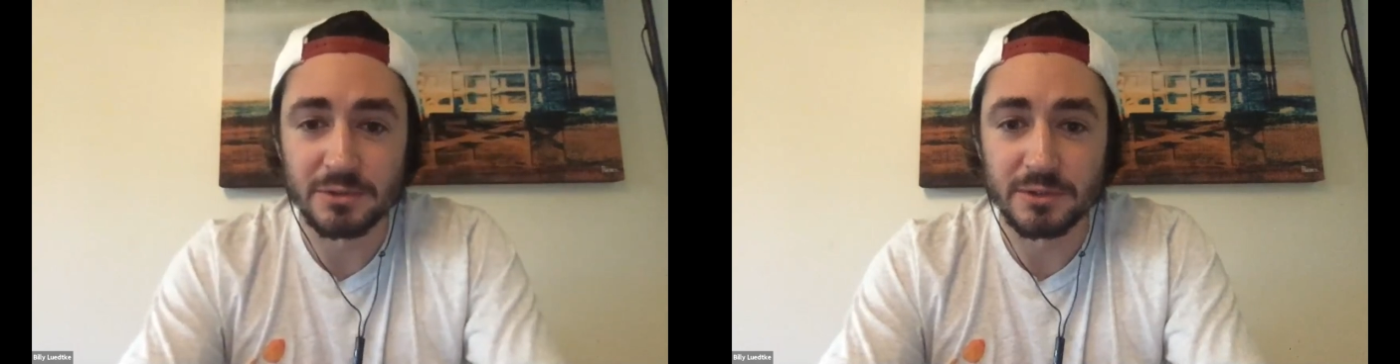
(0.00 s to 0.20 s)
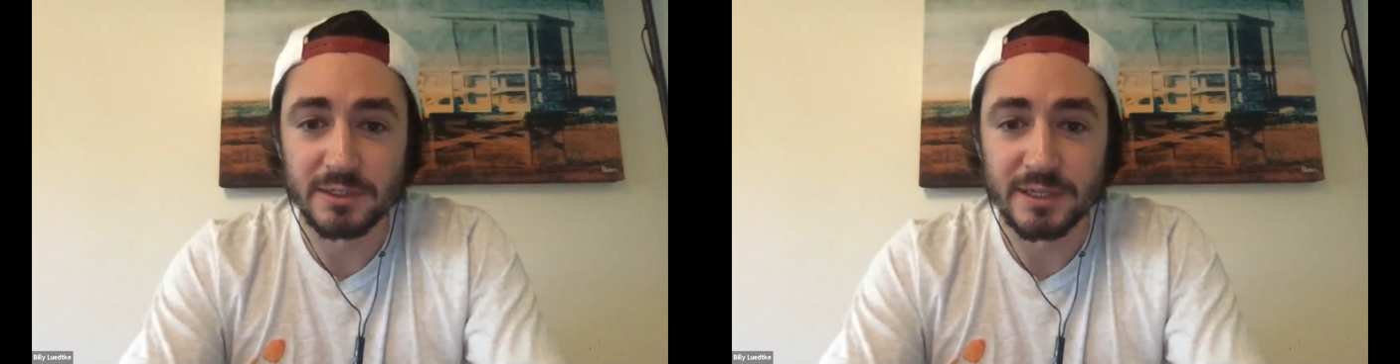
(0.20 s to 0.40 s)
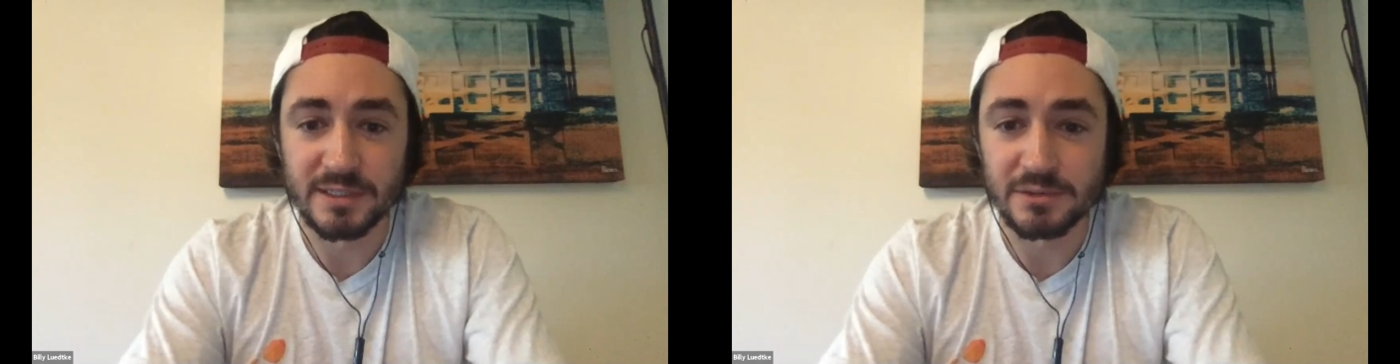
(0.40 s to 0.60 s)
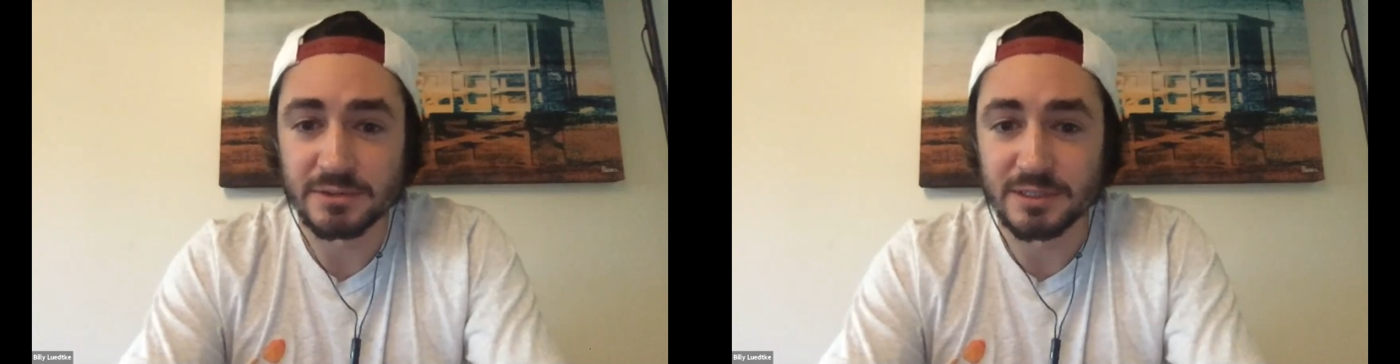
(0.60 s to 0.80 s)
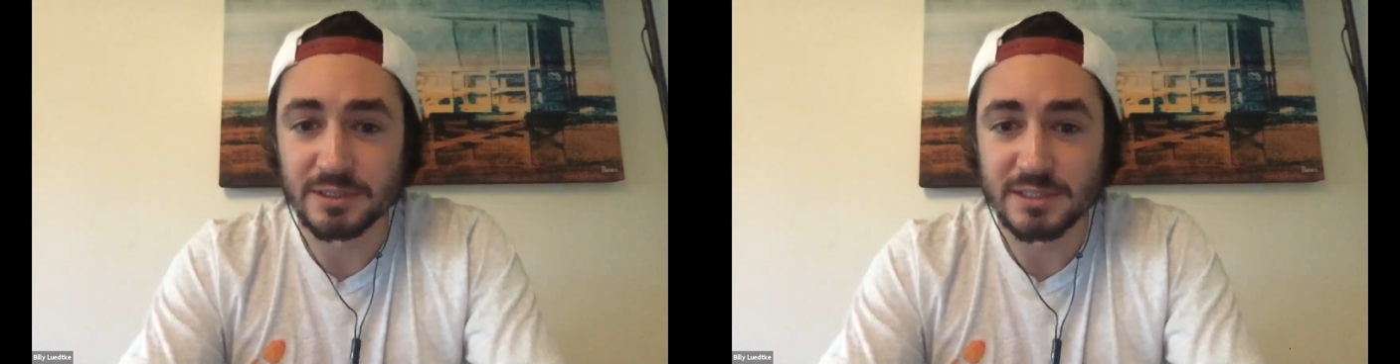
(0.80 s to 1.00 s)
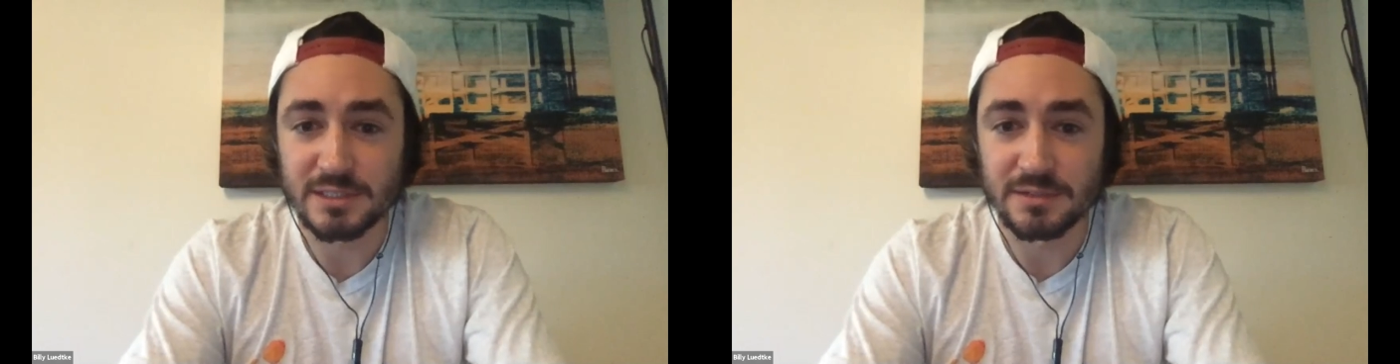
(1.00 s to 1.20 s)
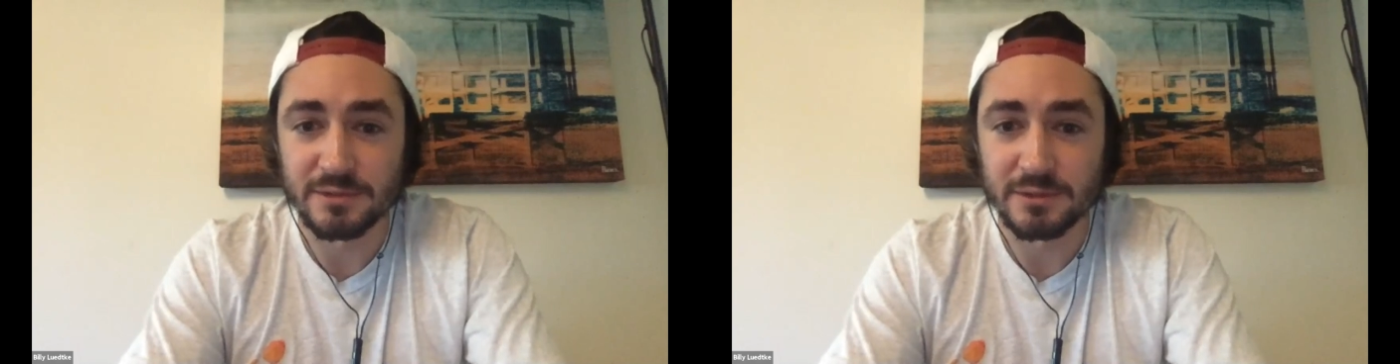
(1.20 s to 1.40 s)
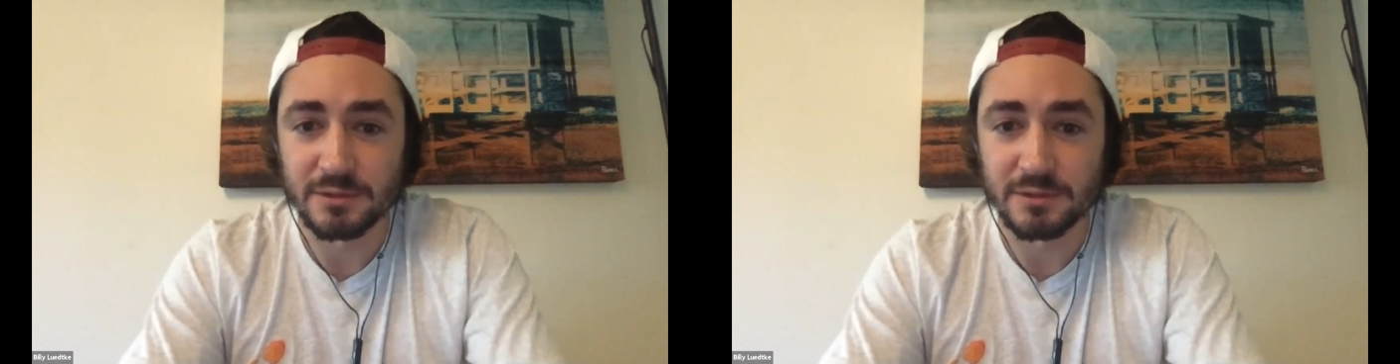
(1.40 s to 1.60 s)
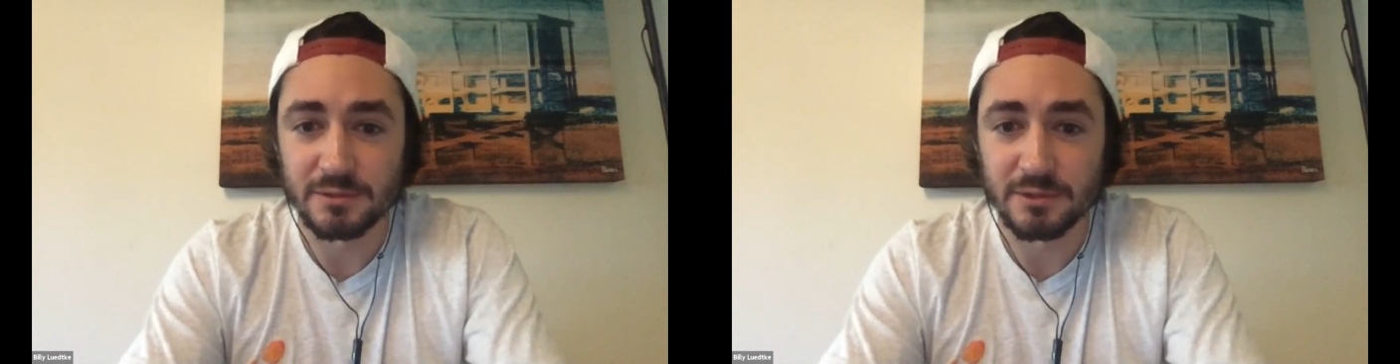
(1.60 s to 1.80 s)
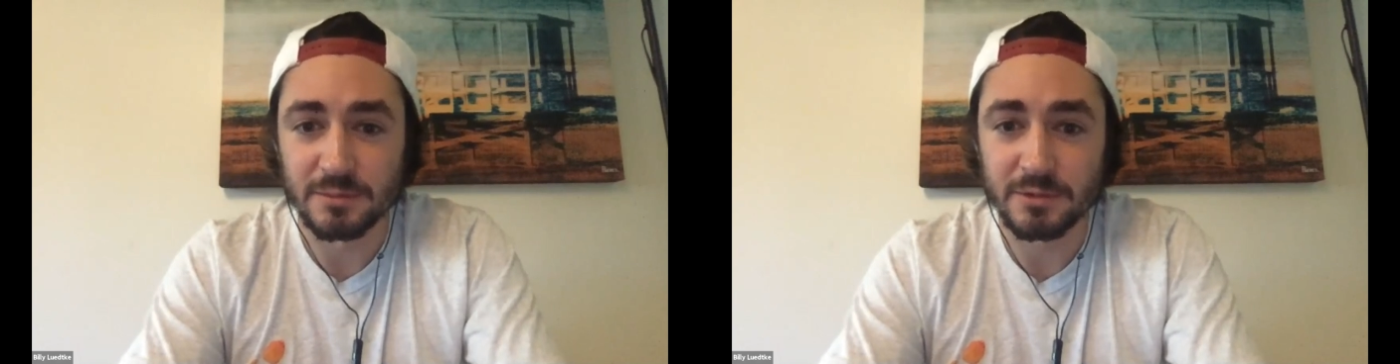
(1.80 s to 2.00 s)
and it has only existed
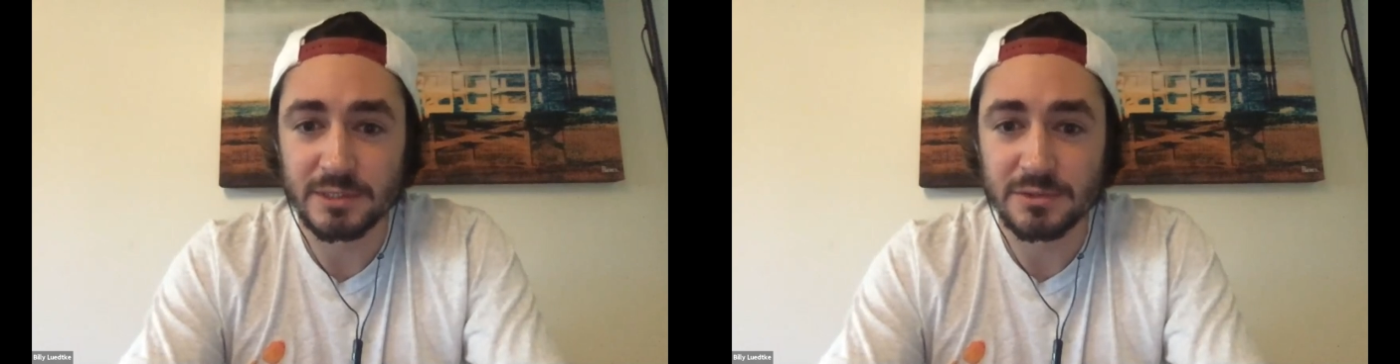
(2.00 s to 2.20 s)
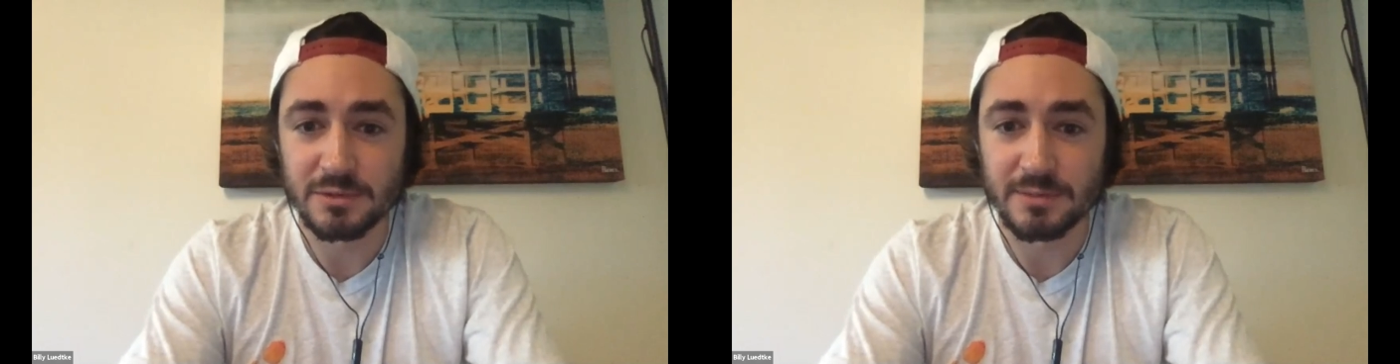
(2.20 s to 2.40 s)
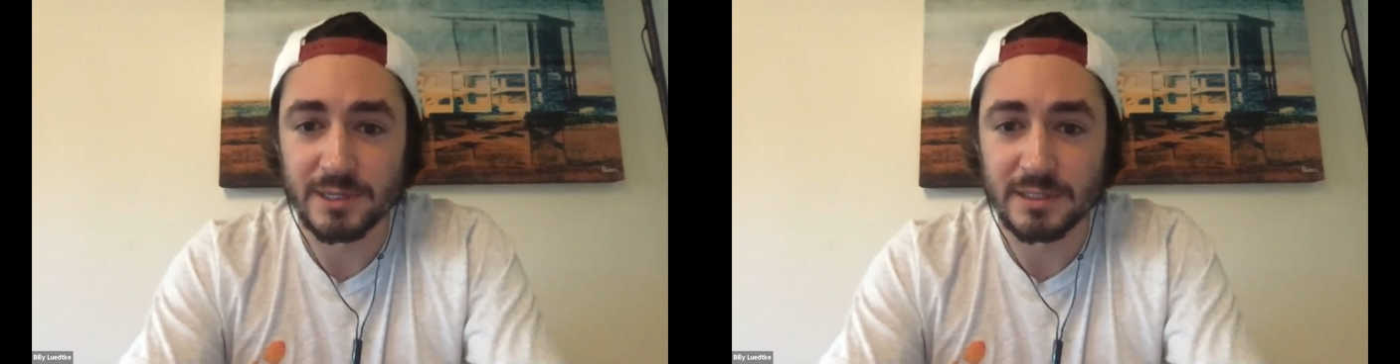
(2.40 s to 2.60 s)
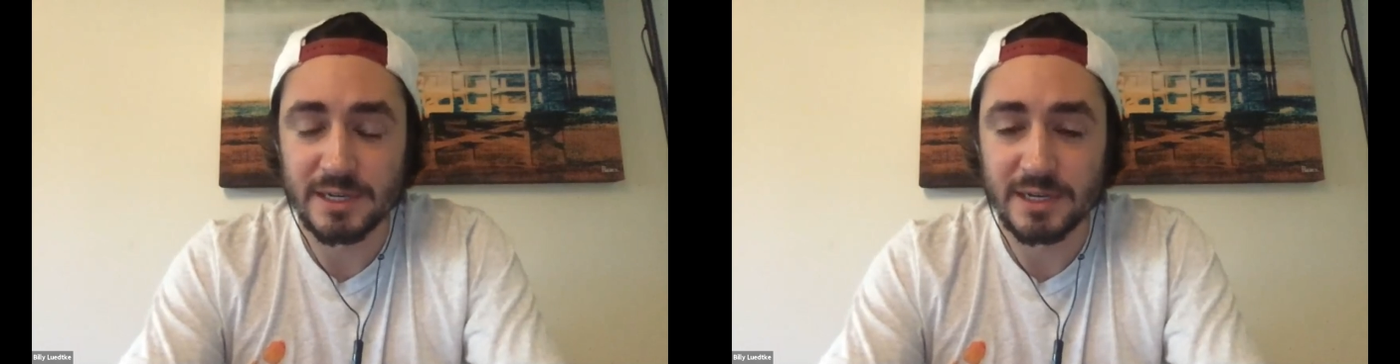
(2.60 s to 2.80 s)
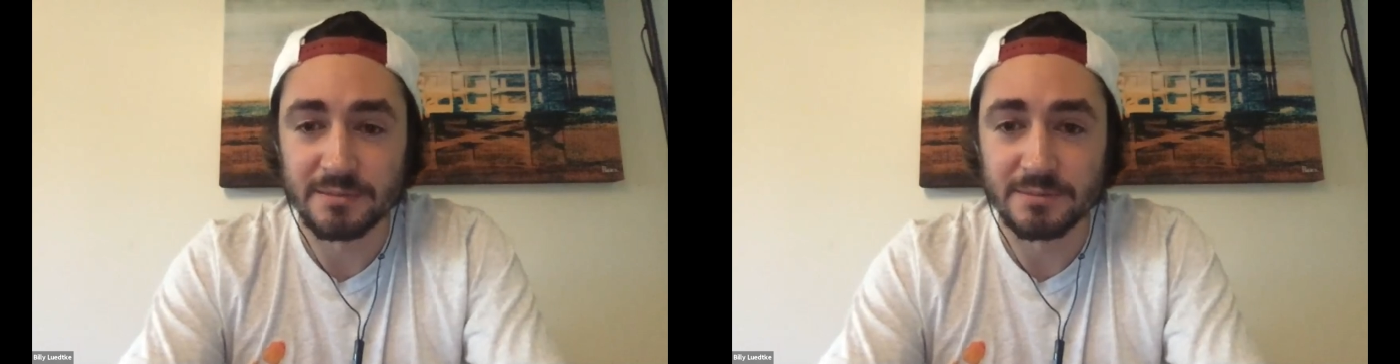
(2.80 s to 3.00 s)
for a pretty short amount of time.